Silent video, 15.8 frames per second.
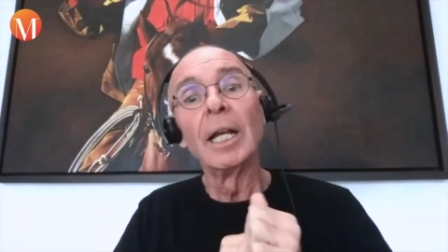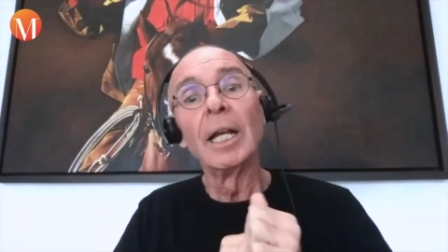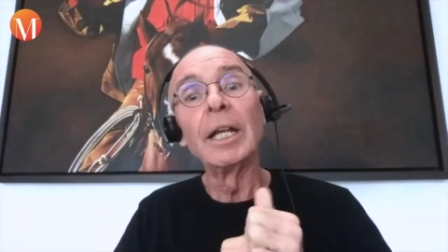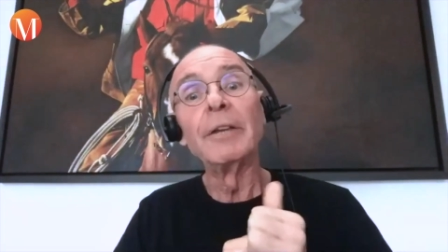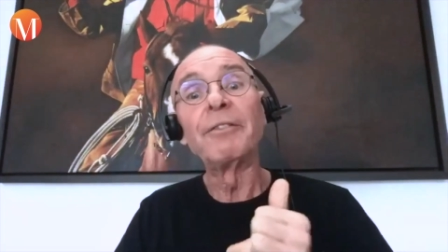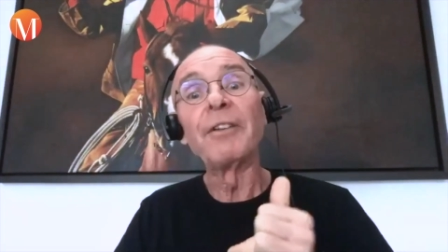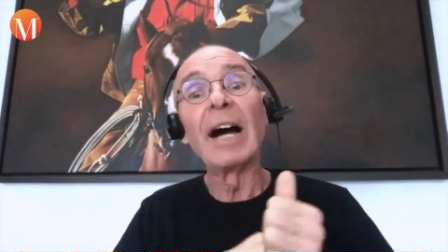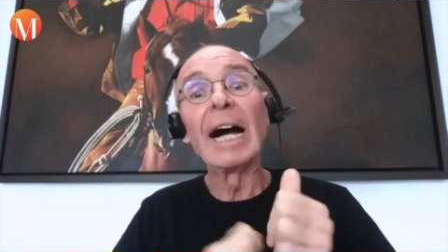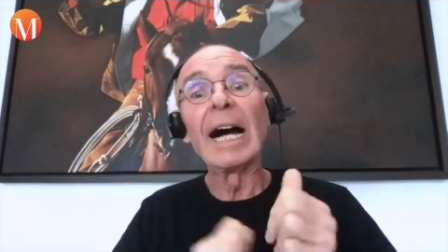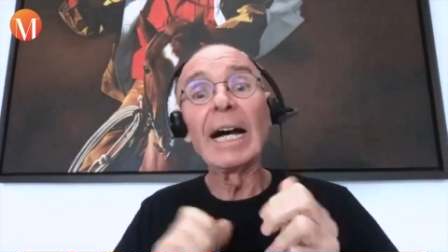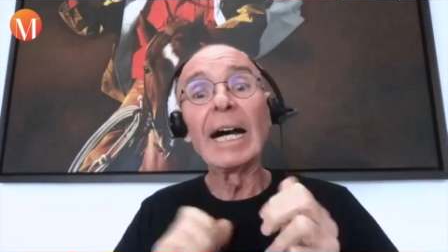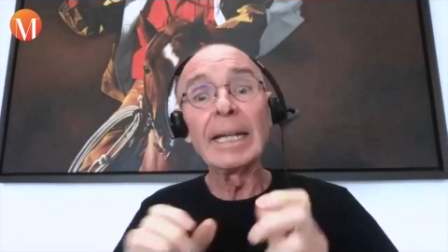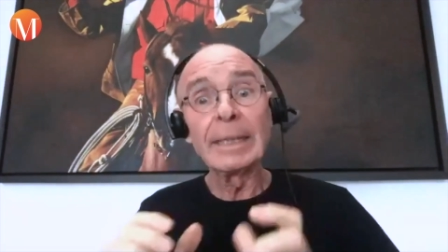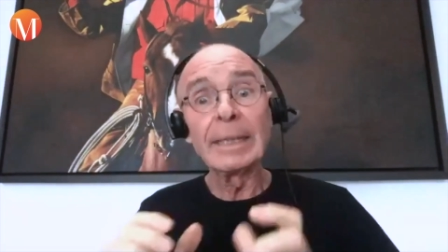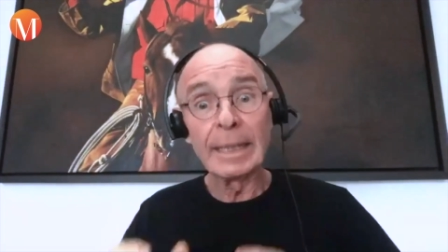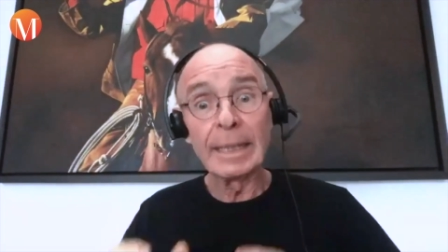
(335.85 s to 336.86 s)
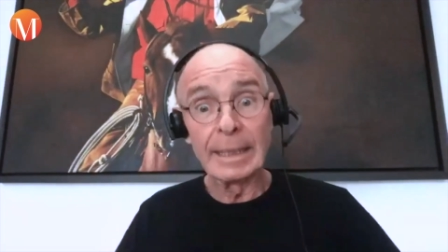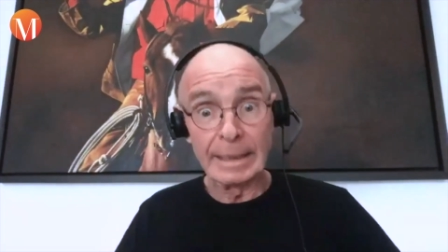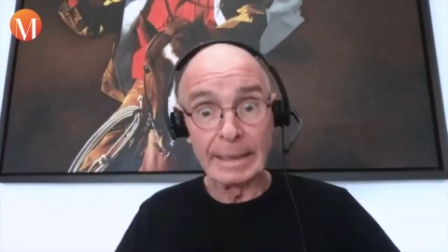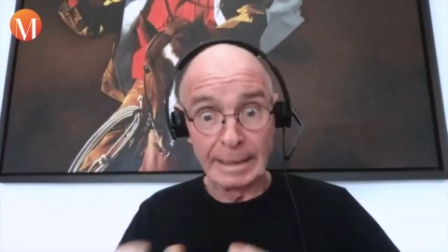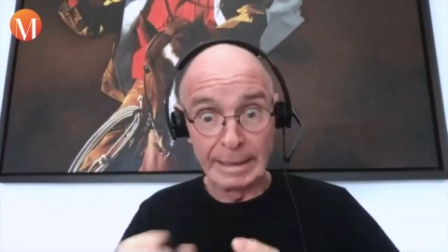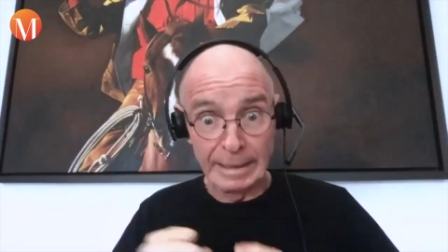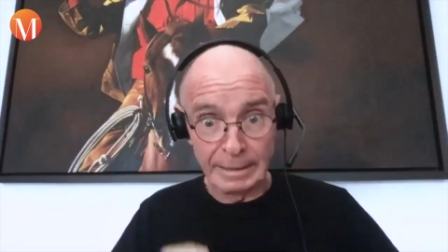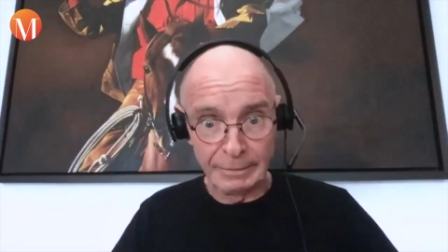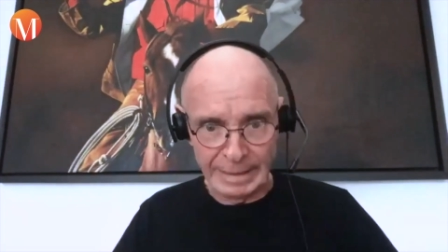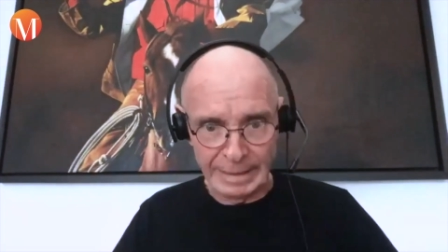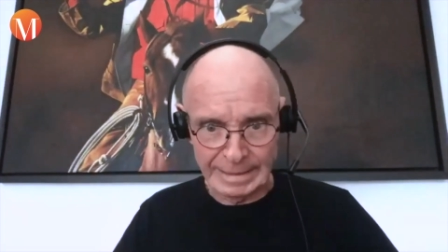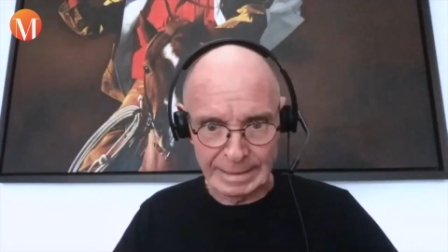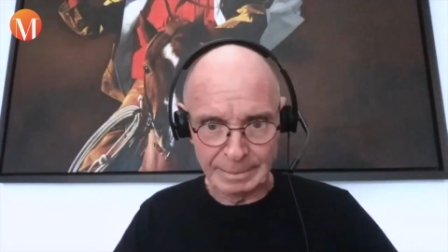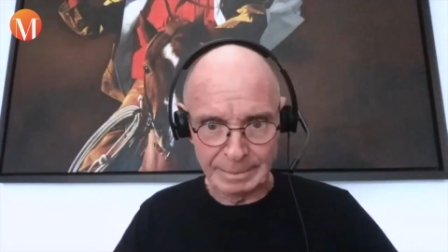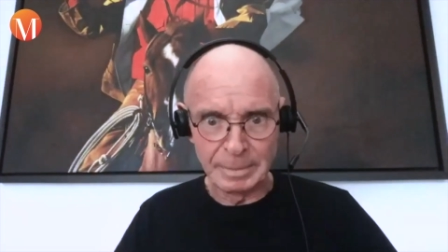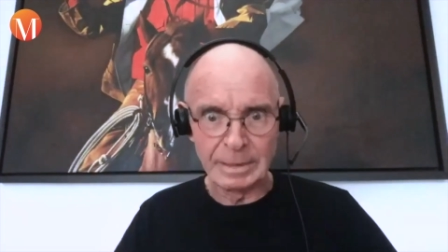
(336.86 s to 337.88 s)
If I take an
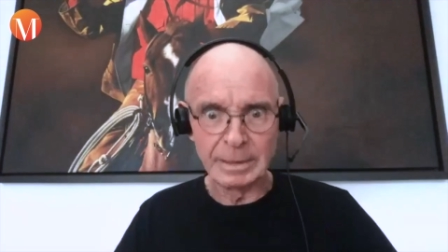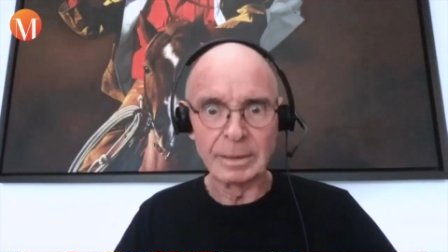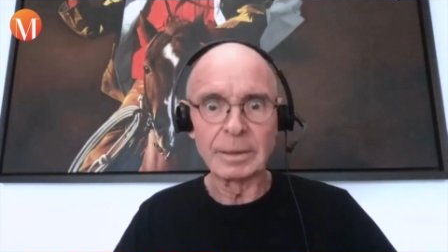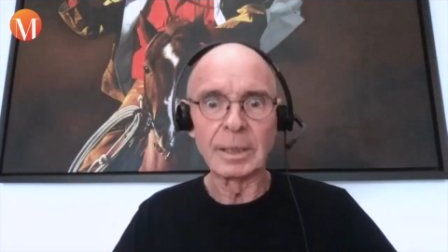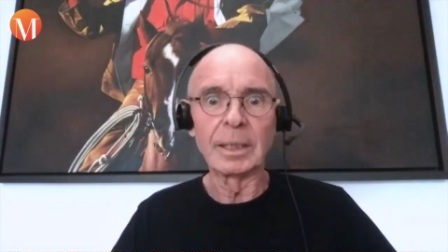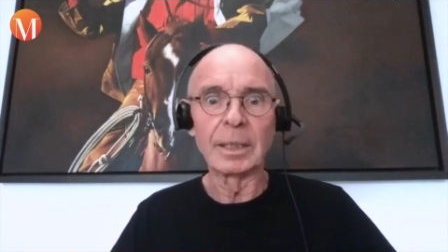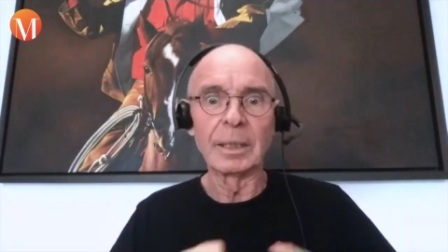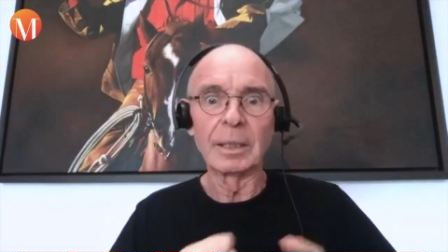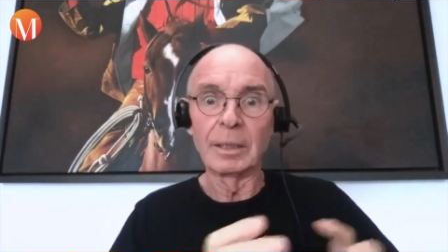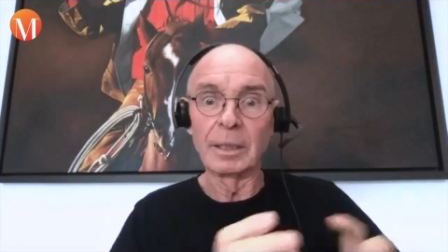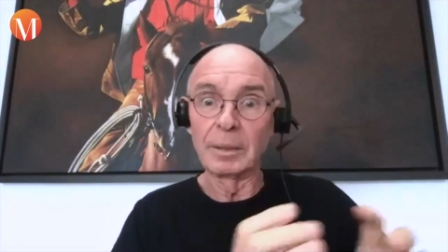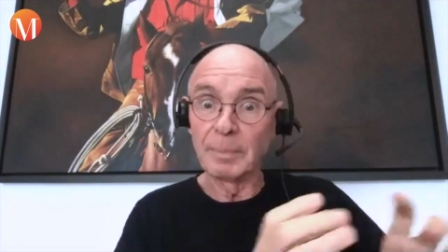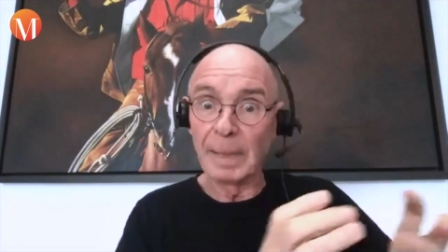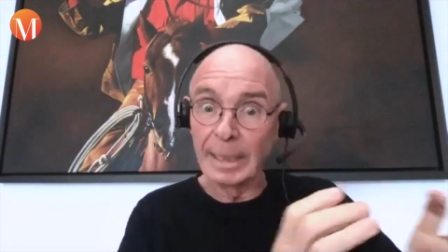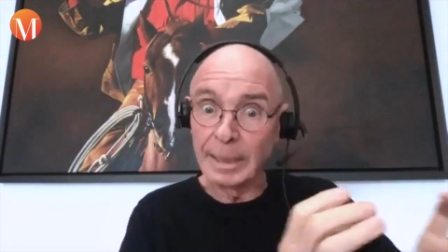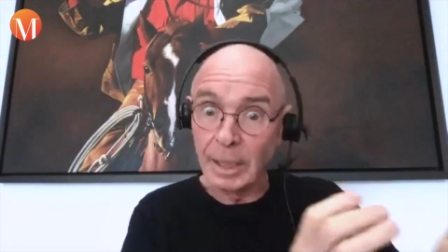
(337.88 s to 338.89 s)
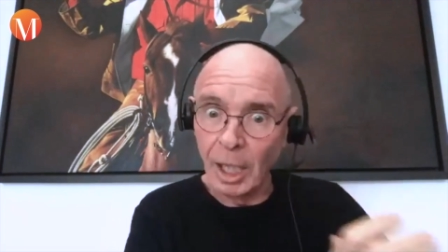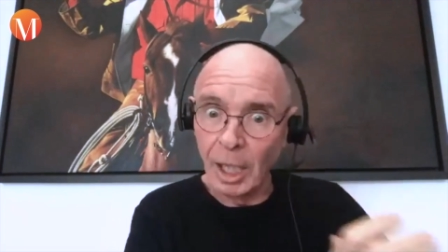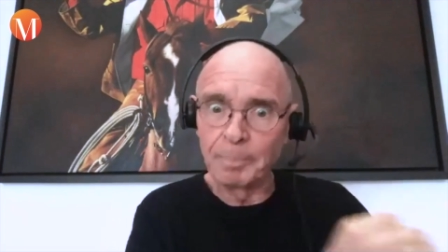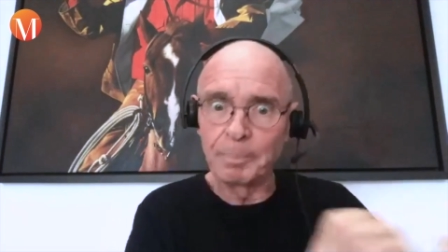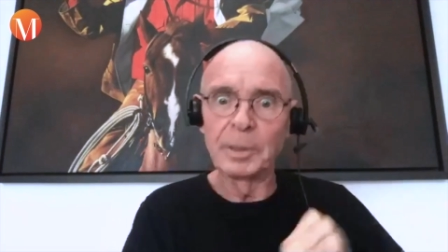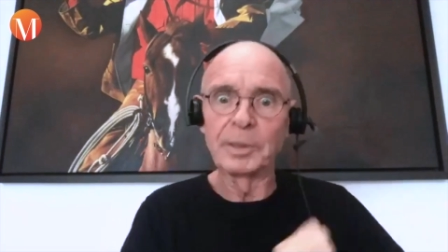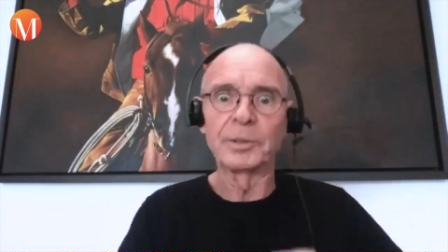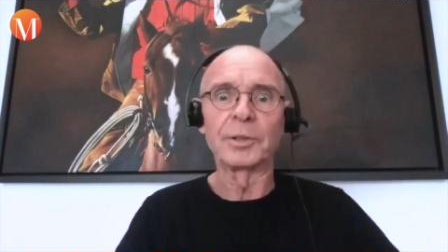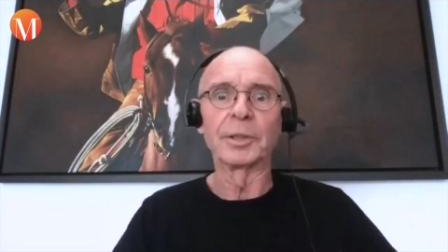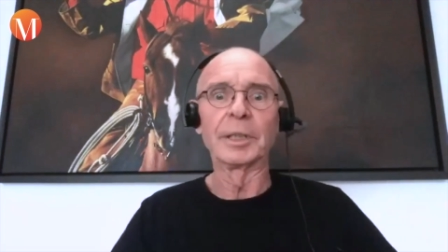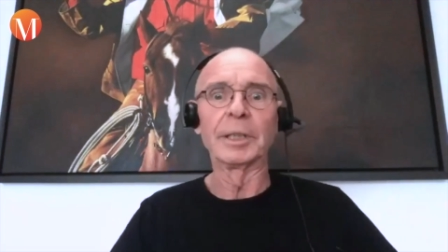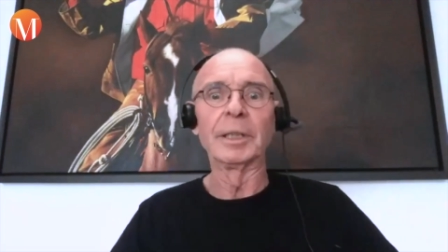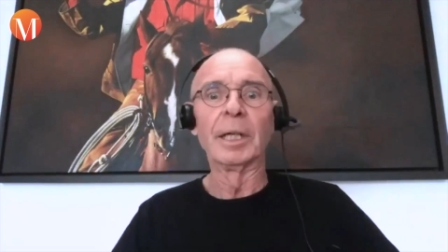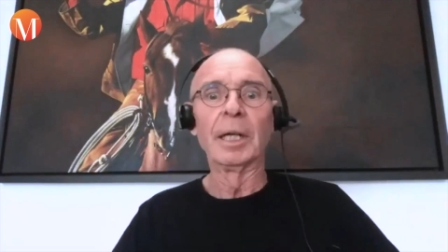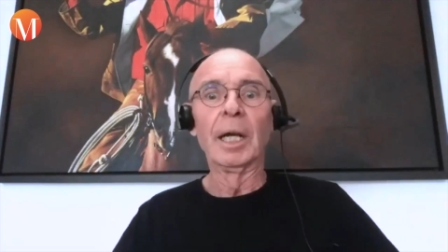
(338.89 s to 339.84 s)
investment in my carpentry,